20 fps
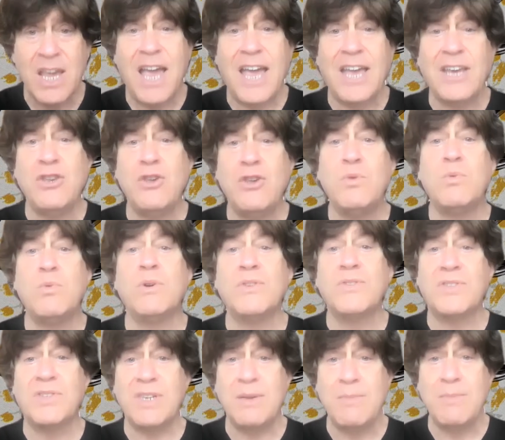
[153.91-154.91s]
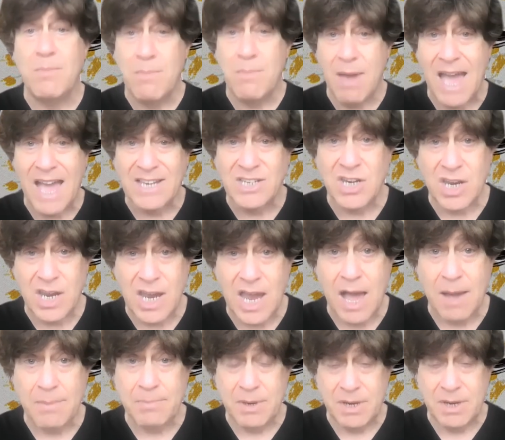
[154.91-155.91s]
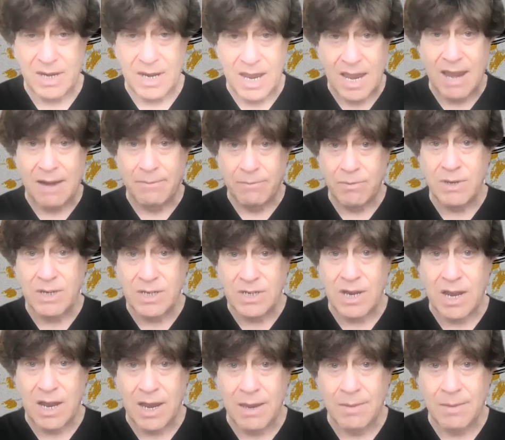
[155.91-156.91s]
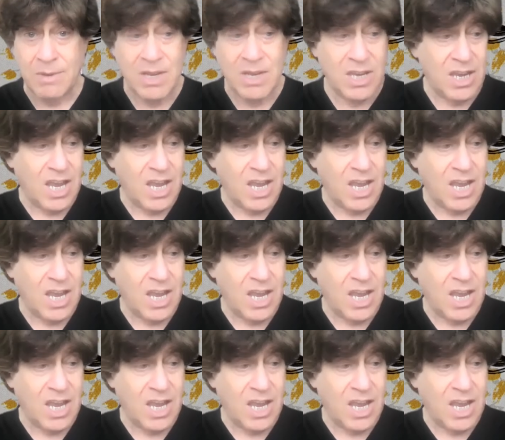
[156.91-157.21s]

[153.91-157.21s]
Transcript: and you will see magic happen every time